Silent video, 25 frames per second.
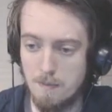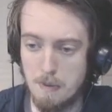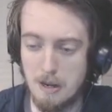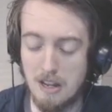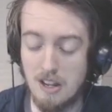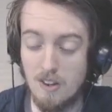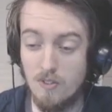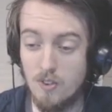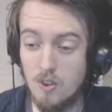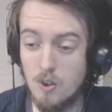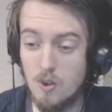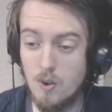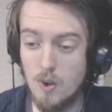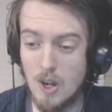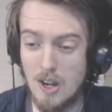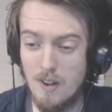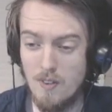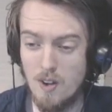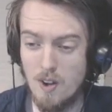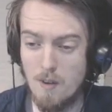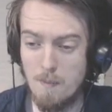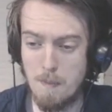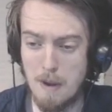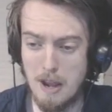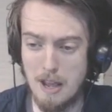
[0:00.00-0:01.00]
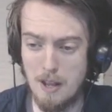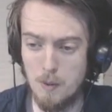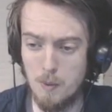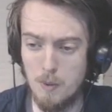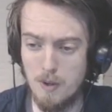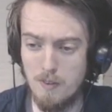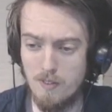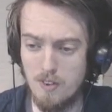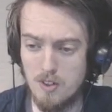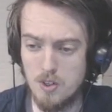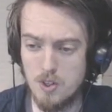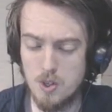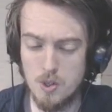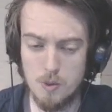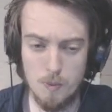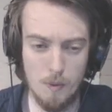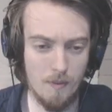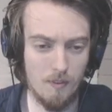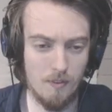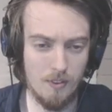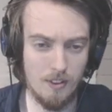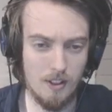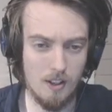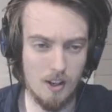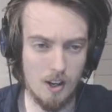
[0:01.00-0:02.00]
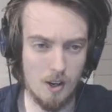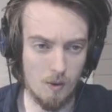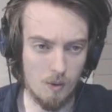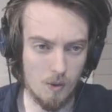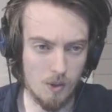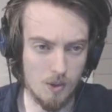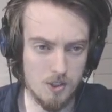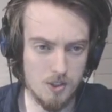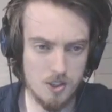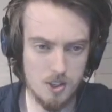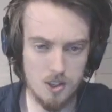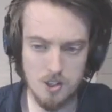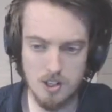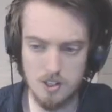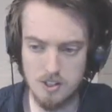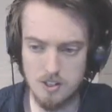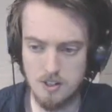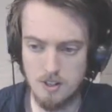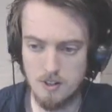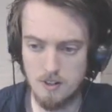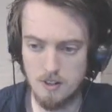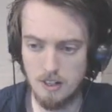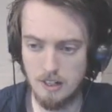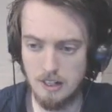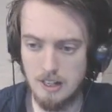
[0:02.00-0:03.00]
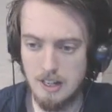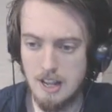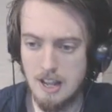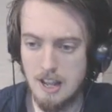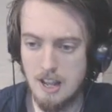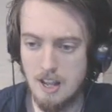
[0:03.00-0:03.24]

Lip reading: But if you have bandwidth issues, one thing that I would suggest doing,